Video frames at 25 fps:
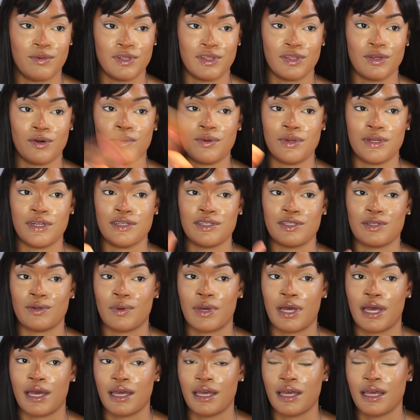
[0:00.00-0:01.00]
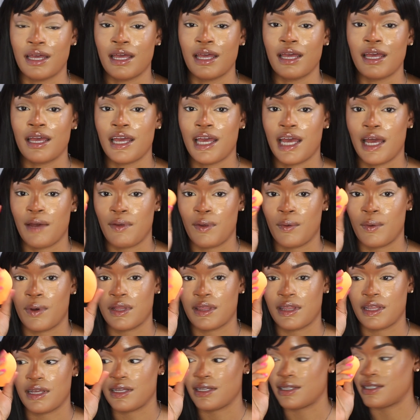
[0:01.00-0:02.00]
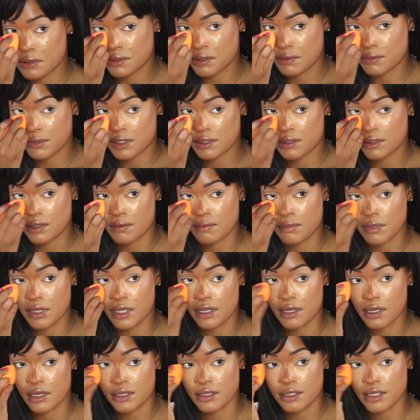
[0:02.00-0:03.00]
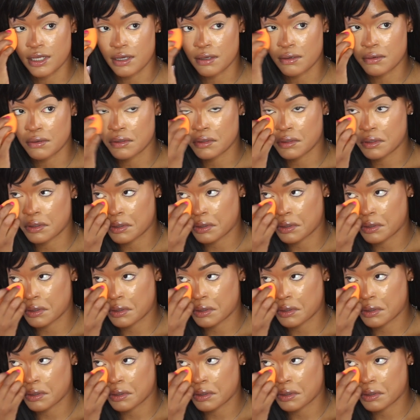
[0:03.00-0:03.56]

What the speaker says: throwing this away. We want this. So I'm just gonna blend this out.